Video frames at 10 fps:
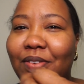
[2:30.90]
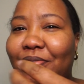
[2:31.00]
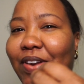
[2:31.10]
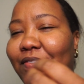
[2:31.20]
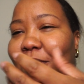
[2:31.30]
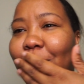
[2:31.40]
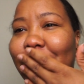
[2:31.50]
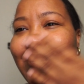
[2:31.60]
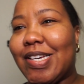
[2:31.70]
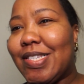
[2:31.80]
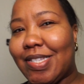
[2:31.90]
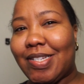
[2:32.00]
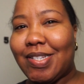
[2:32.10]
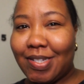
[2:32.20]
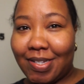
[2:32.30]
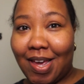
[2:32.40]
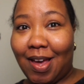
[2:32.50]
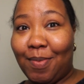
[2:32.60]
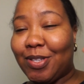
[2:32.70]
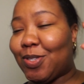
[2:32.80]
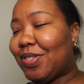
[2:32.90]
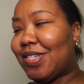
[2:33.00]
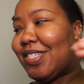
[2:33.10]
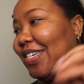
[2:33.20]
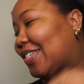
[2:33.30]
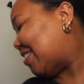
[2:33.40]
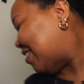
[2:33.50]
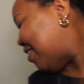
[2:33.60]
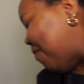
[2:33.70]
flavor, taste. Yeah, a much sweeter taste.